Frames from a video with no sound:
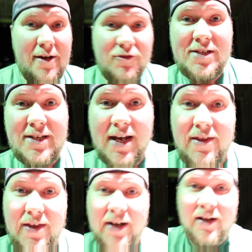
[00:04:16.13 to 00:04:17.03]
have to
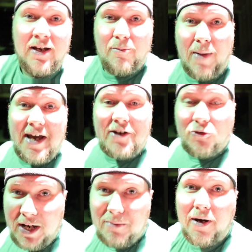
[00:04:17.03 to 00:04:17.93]
say that my
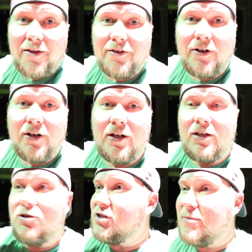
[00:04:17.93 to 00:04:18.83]
grandmother
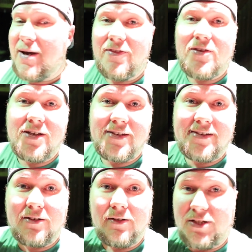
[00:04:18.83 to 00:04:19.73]
used to make
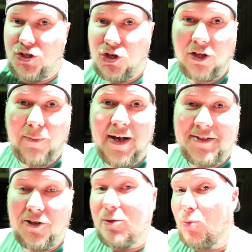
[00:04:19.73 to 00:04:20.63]
this chocolate pie.
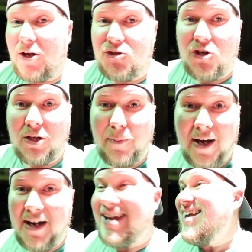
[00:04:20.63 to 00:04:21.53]
It's called the brown chocolate
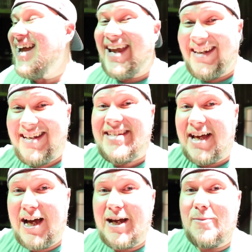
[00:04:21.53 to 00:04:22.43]
pie.
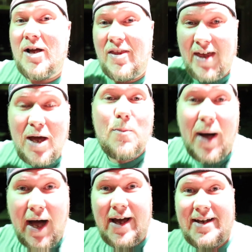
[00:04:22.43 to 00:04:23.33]
Anytime that
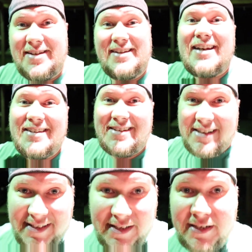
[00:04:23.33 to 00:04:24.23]
pie is in
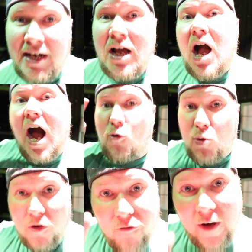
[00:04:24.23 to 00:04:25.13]
existence, I
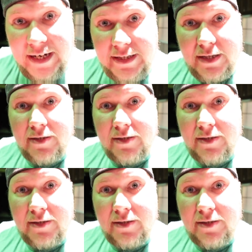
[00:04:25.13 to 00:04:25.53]
will find